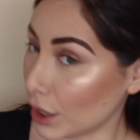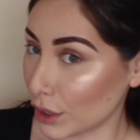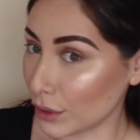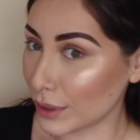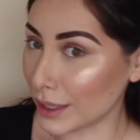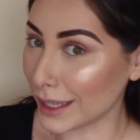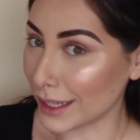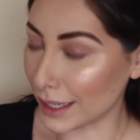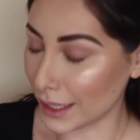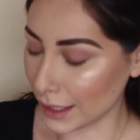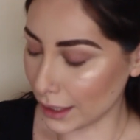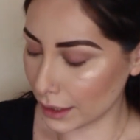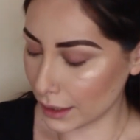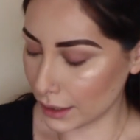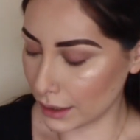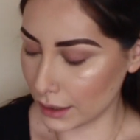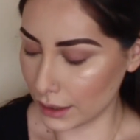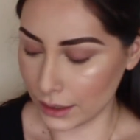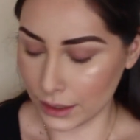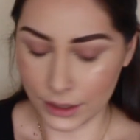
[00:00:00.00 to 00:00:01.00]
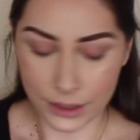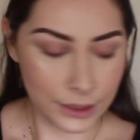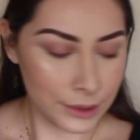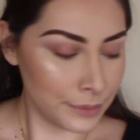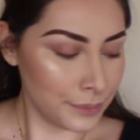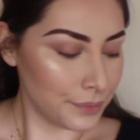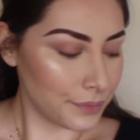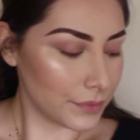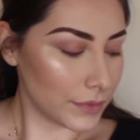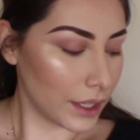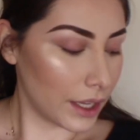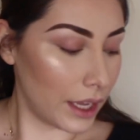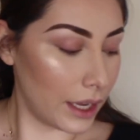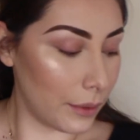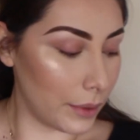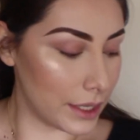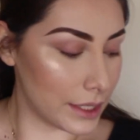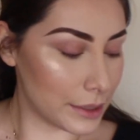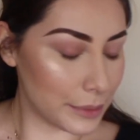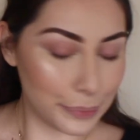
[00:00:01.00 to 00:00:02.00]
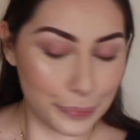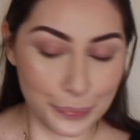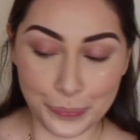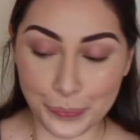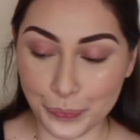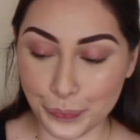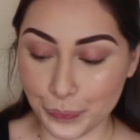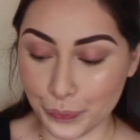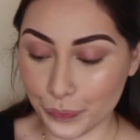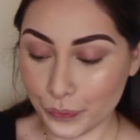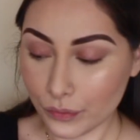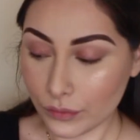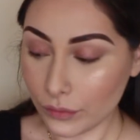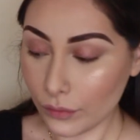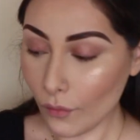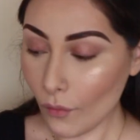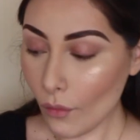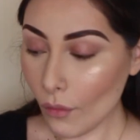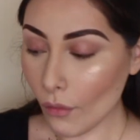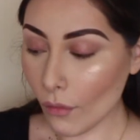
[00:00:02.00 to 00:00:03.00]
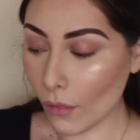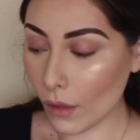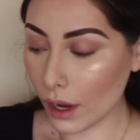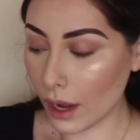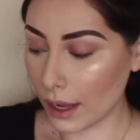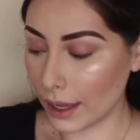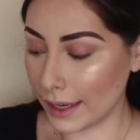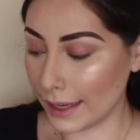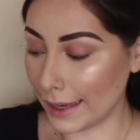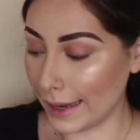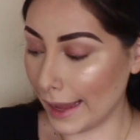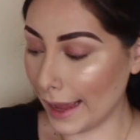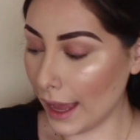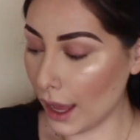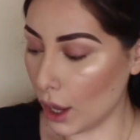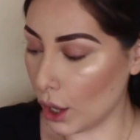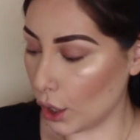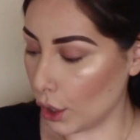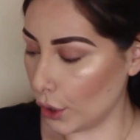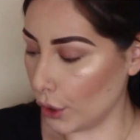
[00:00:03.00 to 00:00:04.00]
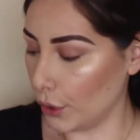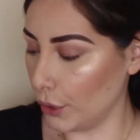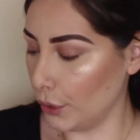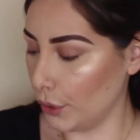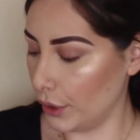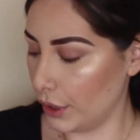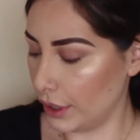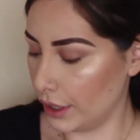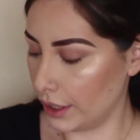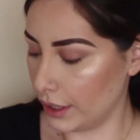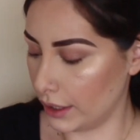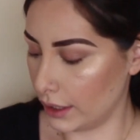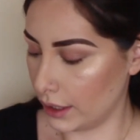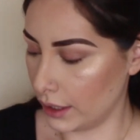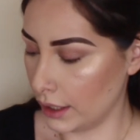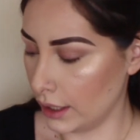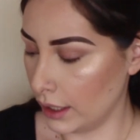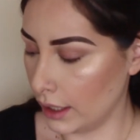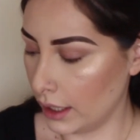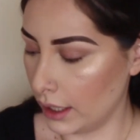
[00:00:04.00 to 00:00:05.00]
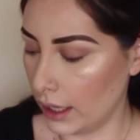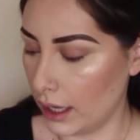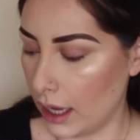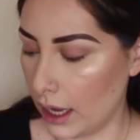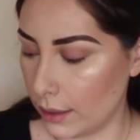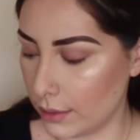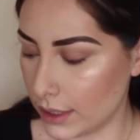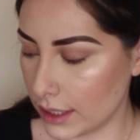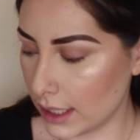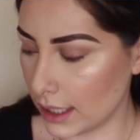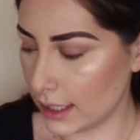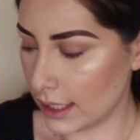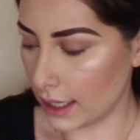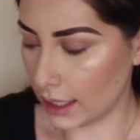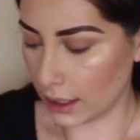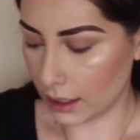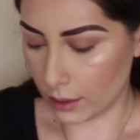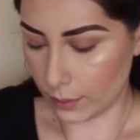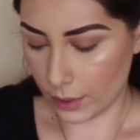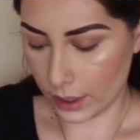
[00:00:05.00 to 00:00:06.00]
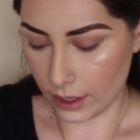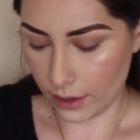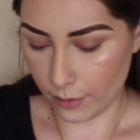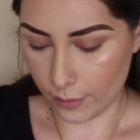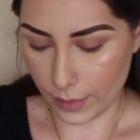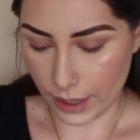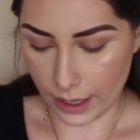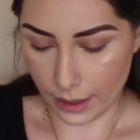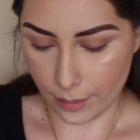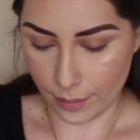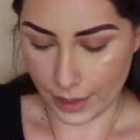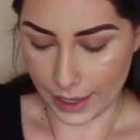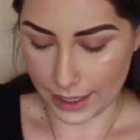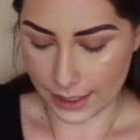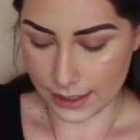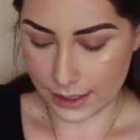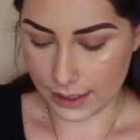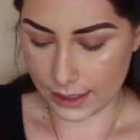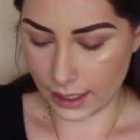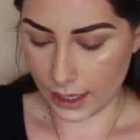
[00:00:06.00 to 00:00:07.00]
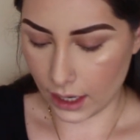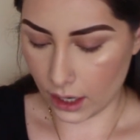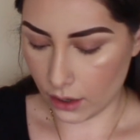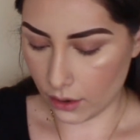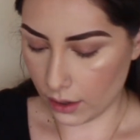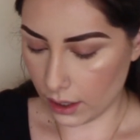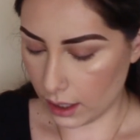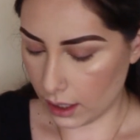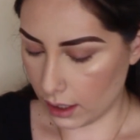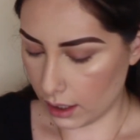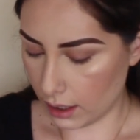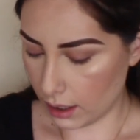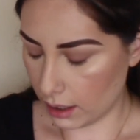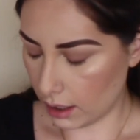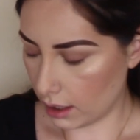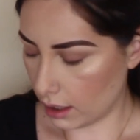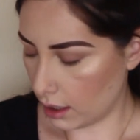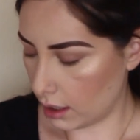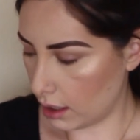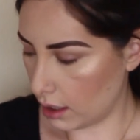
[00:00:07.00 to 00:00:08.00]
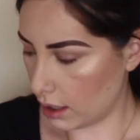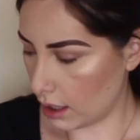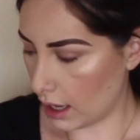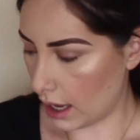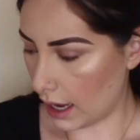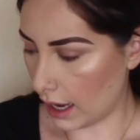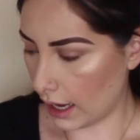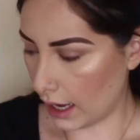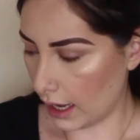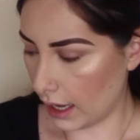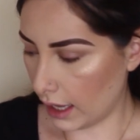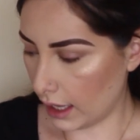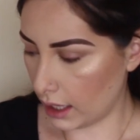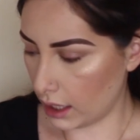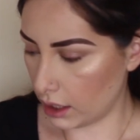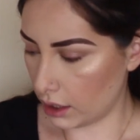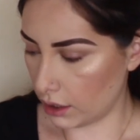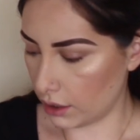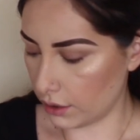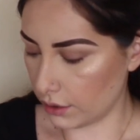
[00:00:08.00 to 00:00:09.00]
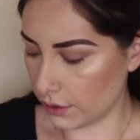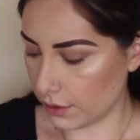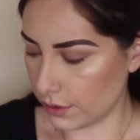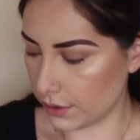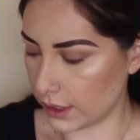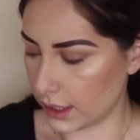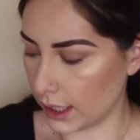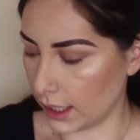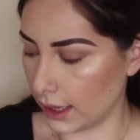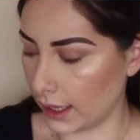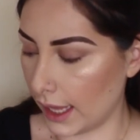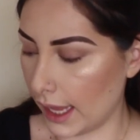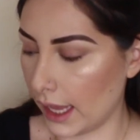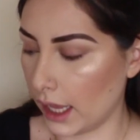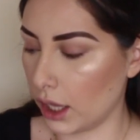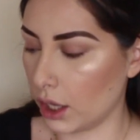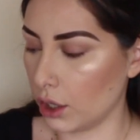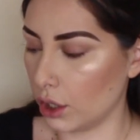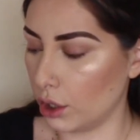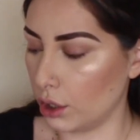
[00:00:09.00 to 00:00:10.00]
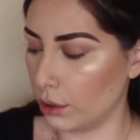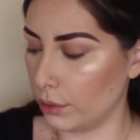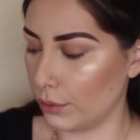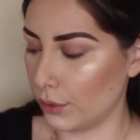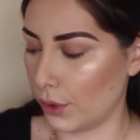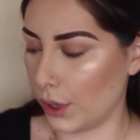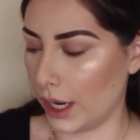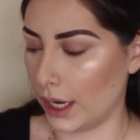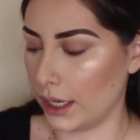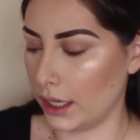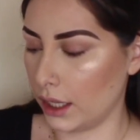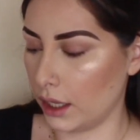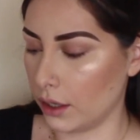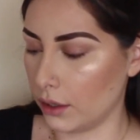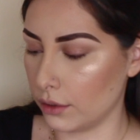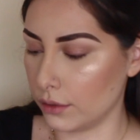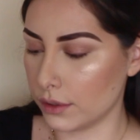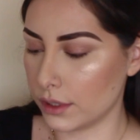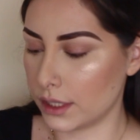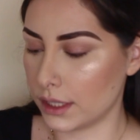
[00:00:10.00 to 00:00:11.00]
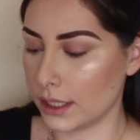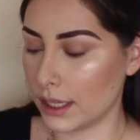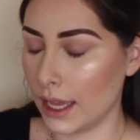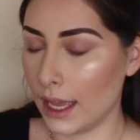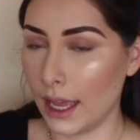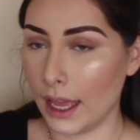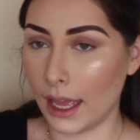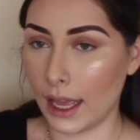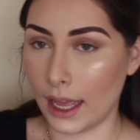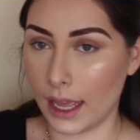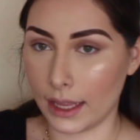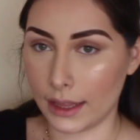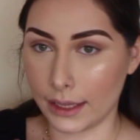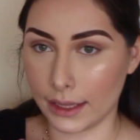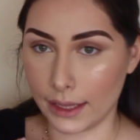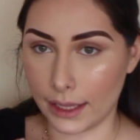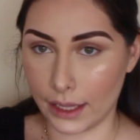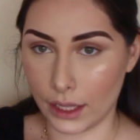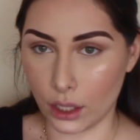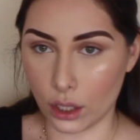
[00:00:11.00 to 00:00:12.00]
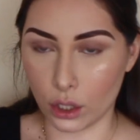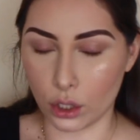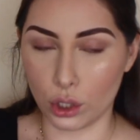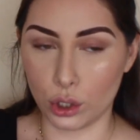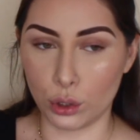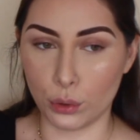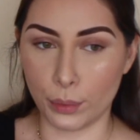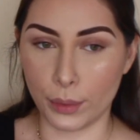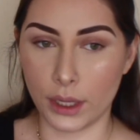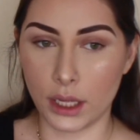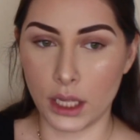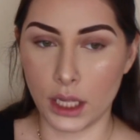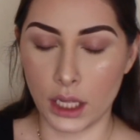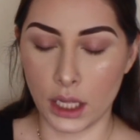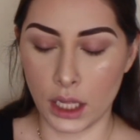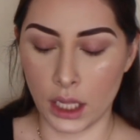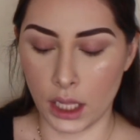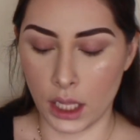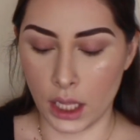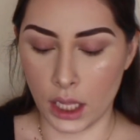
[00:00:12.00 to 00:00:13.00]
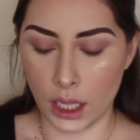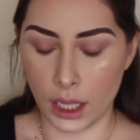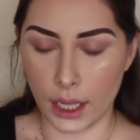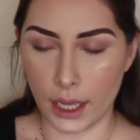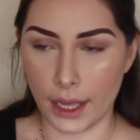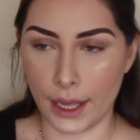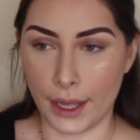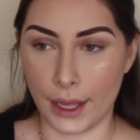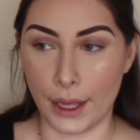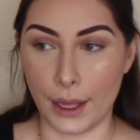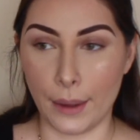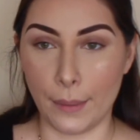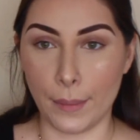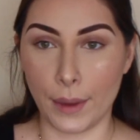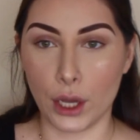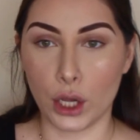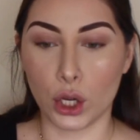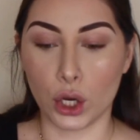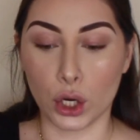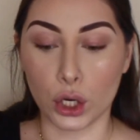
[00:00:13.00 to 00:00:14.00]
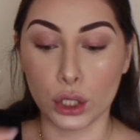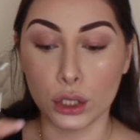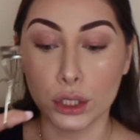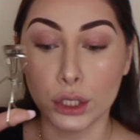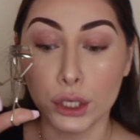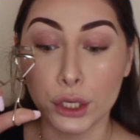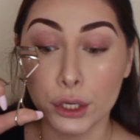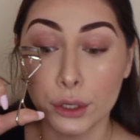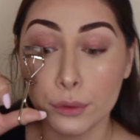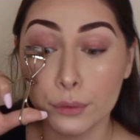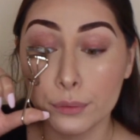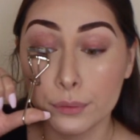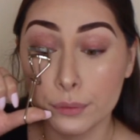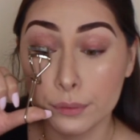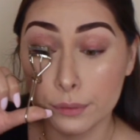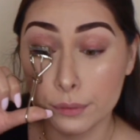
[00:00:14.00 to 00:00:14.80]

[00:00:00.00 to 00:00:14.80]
you kidding? Anyways, now I'm just gonna take a little bit of my mascara. I use the Lancome Grandiose and the Lancome curler.